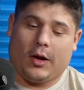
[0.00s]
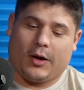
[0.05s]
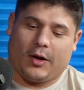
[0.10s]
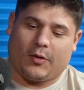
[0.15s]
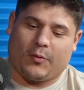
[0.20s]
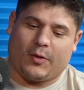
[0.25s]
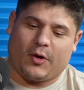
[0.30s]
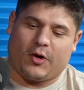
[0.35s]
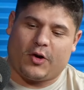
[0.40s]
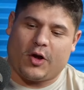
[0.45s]

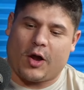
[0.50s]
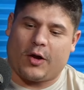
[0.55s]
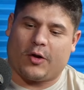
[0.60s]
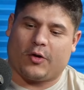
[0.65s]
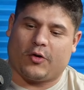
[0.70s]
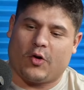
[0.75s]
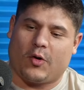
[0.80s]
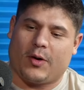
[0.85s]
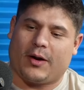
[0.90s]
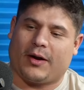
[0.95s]
Because when you're young,
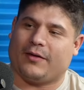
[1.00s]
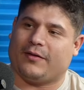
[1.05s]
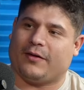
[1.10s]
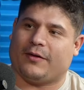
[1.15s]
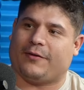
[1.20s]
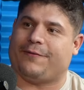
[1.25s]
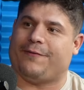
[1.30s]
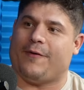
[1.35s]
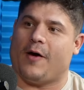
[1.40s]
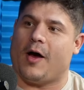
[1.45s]
you're doing it because
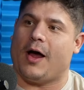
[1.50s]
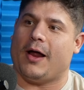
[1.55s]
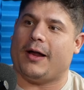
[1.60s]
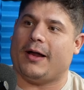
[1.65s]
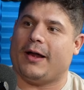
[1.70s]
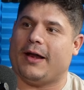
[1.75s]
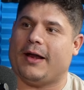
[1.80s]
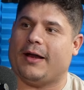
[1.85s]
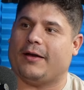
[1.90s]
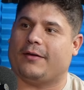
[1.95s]
it's
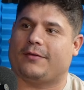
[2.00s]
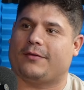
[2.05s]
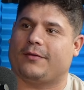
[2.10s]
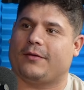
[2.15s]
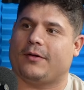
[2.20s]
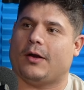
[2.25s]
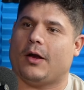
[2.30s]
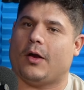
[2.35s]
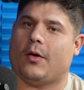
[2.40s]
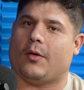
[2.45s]
fun and it's
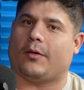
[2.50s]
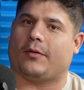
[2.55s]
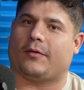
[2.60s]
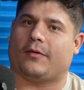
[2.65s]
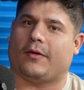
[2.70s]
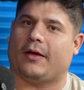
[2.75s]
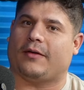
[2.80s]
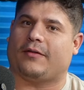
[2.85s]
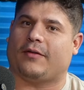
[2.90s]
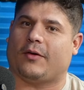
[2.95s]
yeah. you know it's
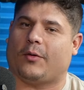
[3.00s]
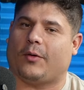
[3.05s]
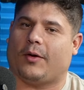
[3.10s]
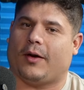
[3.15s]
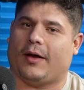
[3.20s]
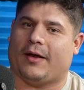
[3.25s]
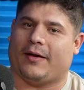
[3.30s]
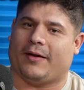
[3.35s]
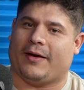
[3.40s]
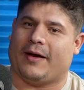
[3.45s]
it's a,
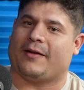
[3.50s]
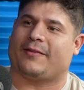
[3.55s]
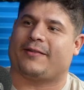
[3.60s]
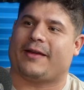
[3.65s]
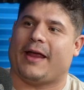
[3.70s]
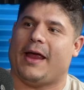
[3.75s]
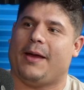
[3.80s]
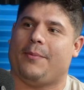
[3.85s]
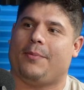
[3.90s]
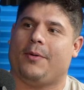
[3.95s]
an
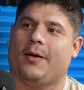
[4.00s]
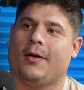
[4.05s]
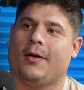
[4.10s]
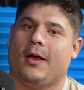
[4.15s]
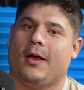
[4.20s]
escape.